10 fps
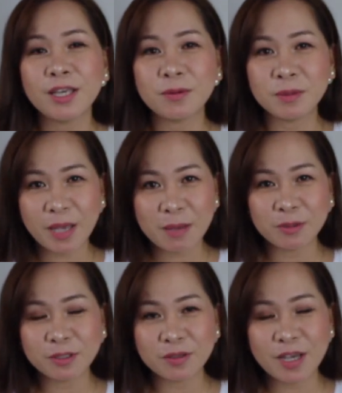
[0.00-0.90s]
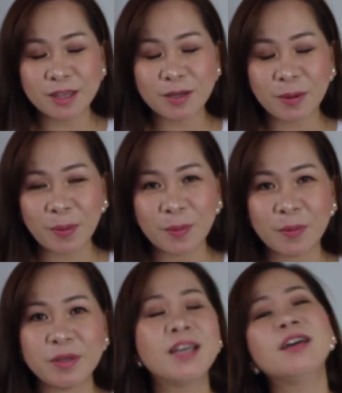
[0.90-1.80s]
you will be able to get your
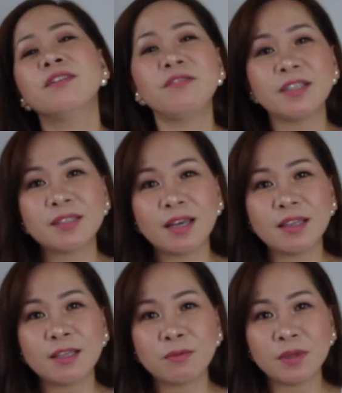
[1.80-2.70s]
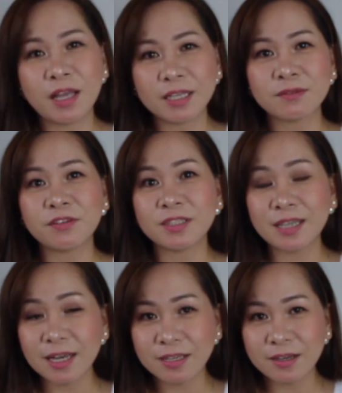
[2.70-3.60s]
own visa that will last for
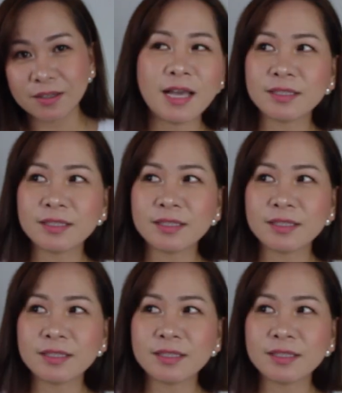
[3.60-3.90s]
10 years.